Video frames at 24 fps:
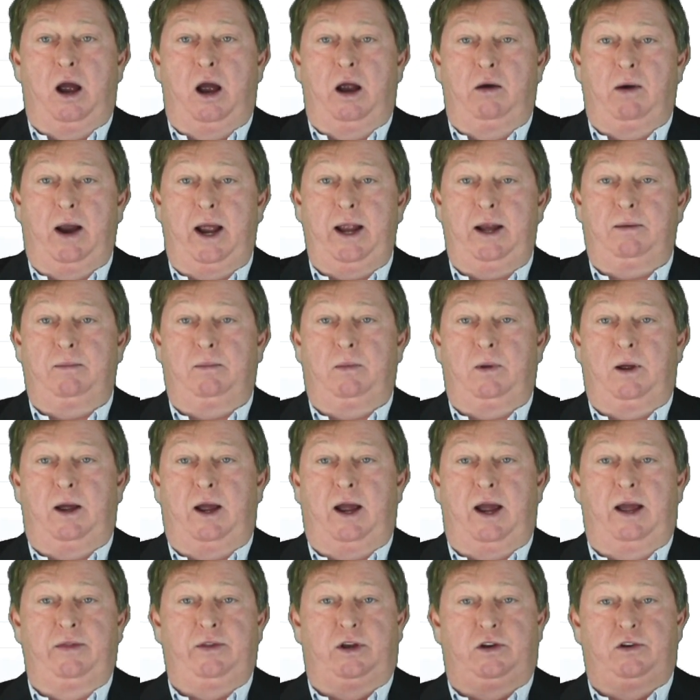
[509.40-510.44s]
right?
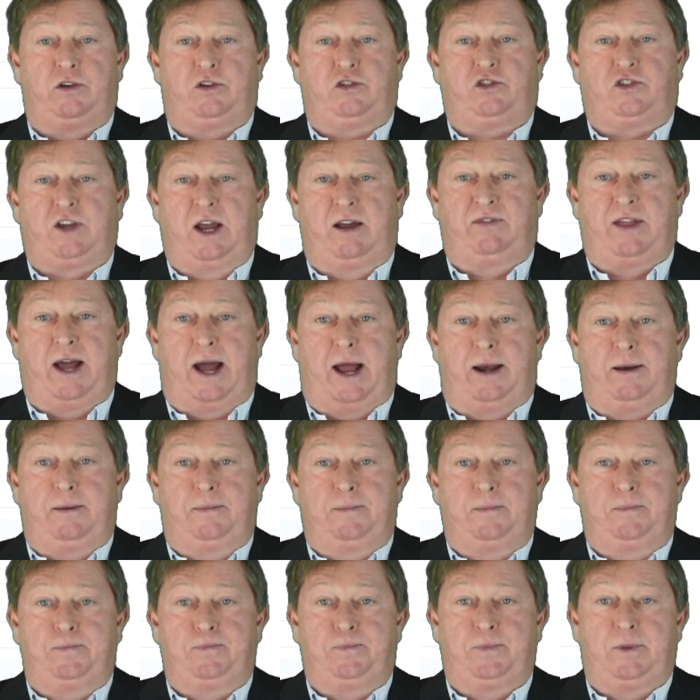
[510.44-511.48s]
And then you just save that.
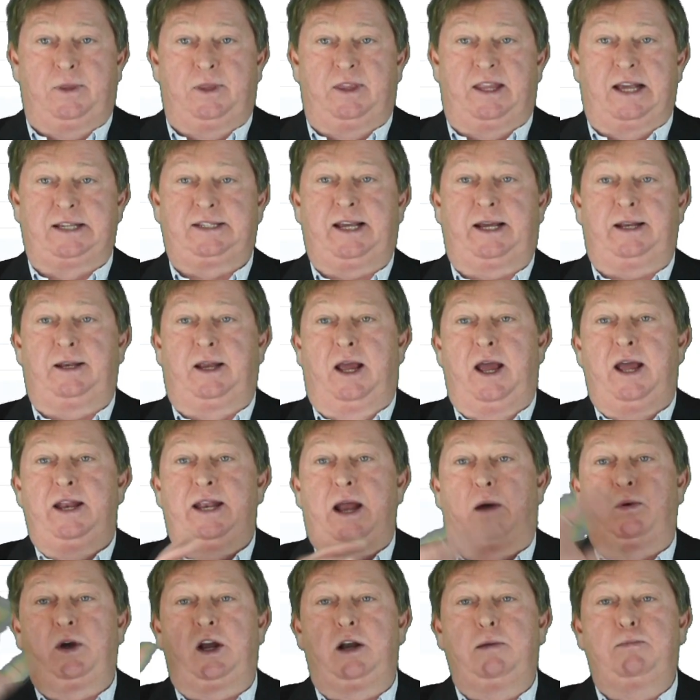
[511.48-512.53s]
That's it.
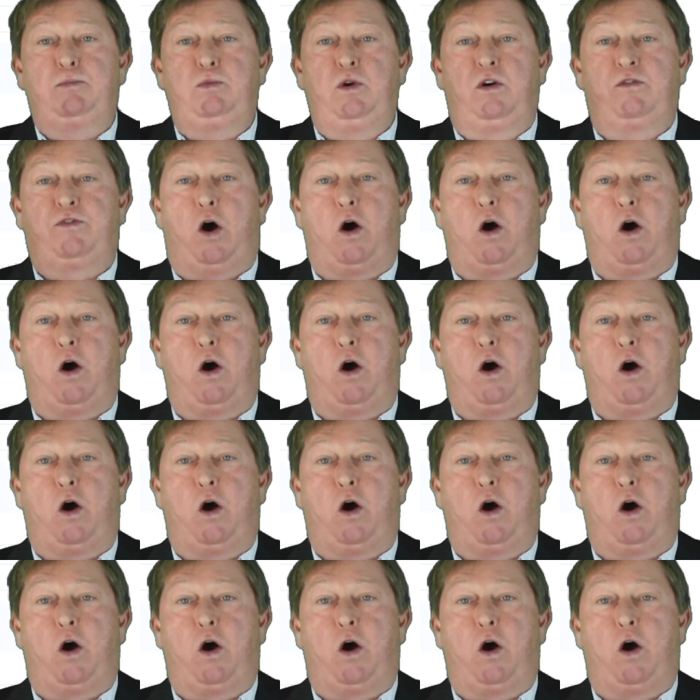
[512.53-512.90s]
Now we're going to move